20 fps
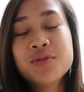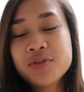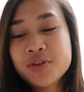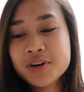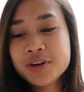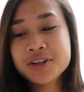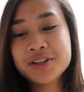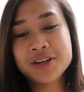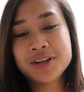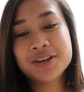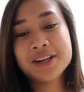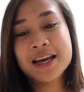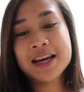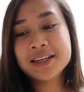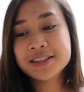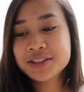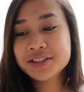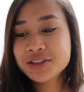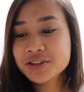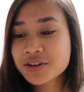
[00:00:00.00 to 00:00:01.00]
First, I'd
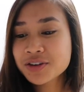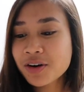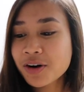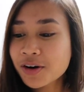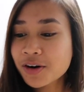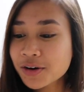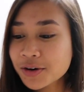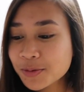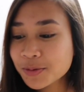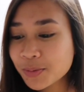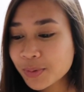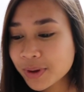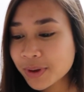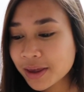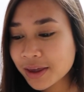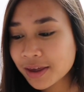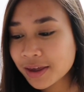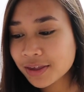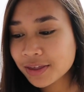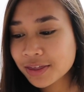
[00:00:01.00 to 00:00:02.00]
like to start
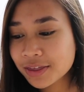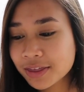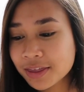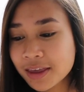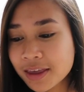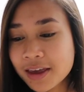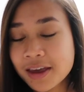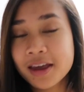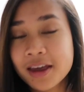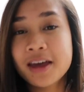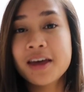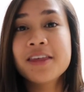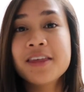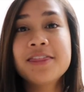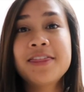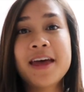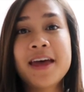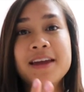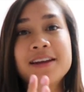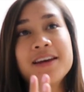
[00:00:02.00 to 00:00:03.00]
with
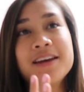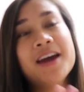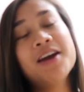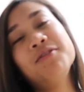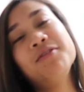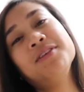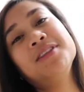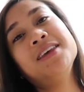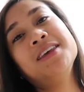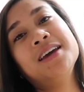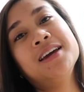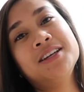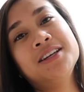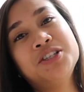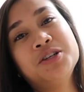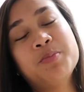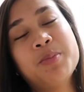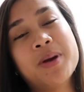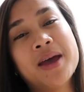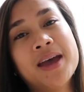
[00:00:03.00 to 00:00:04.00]
that everything
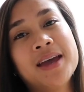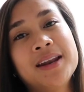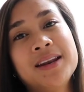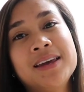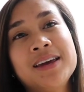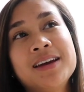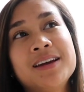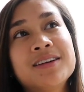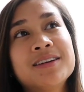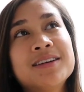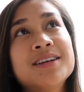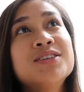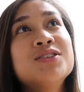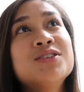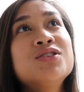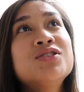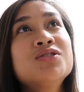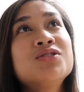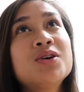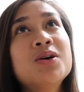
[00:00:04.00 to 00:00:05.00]
in Japan here
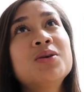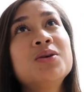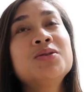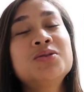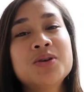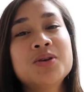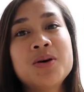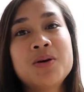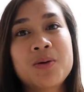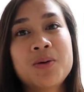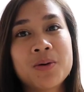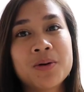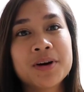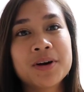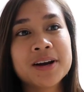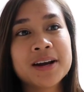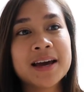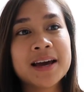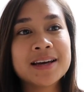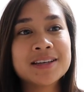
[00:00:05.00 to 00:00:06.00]
is so
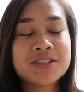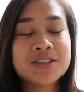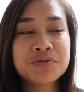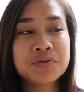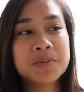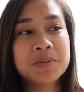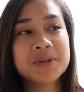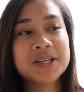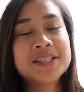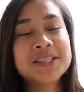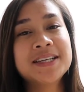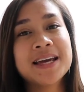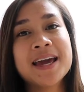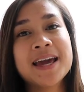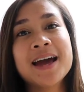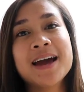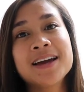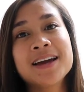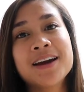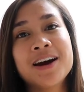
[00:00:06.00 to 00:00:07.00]
organized. From the
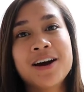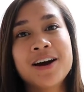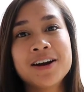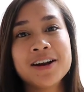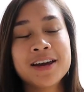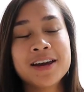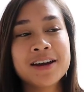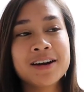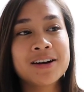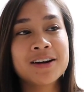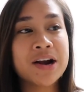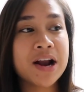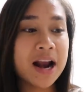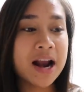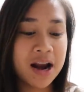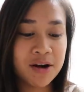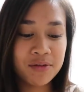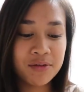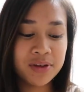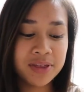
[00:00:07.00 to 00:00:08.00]
day I got here,
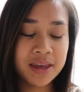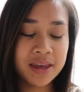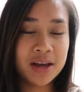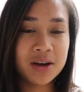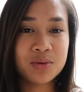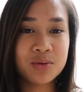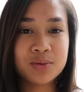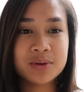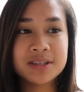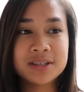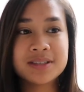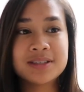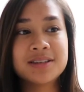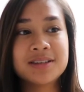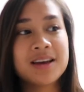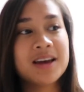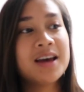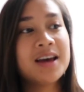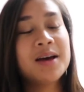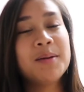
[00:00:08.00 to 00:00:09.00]
everything
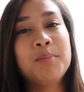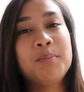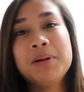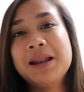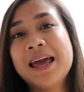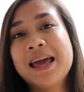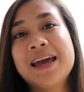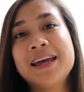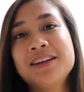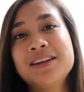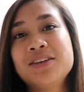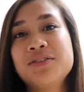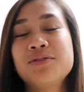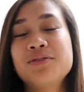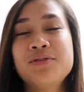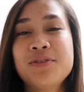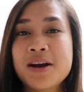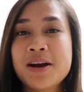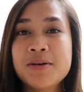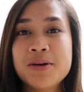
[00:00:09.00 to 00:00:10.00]
was planned
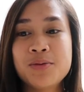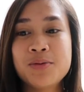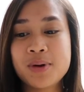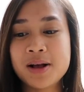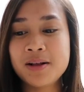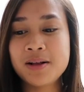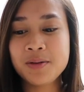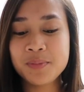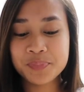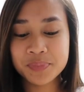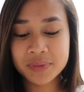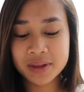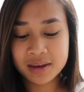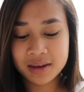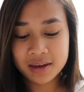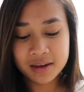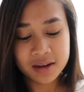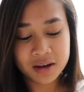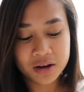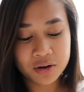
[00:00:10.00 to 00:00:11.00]
very well.
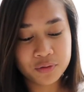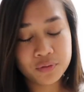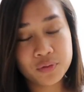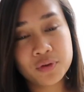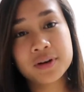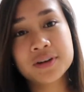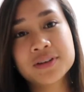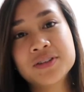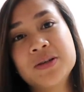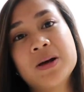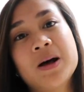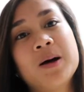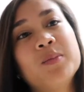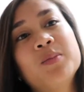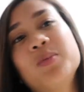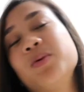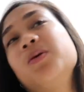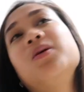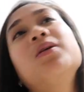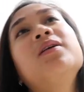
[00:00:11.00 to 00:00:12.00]
For
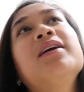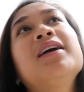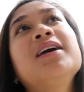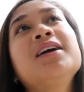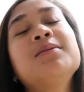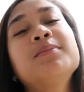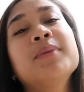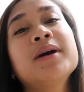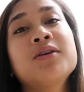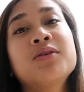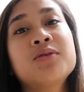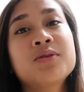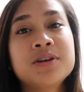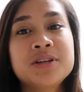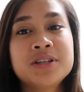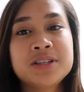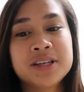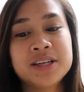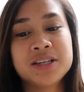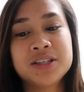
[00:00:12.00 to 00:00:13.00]
example, in my
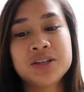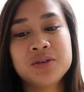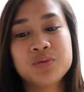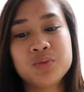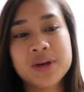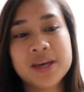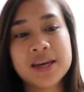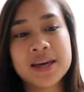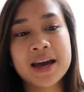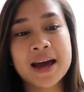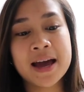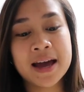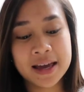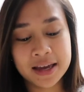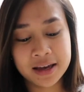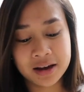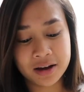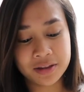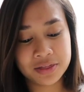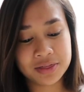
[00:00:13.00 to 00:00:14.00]
orientation week,
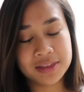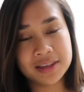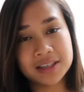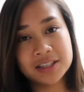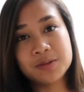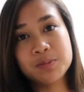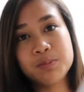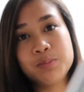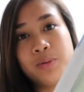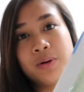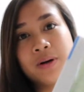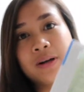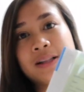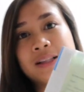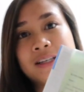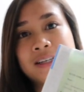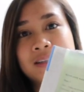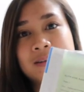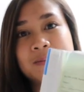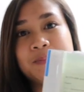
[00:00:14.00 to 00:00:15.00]
I got this
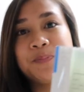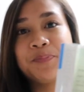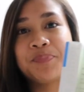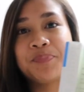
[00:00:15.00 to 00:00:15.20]
booklet.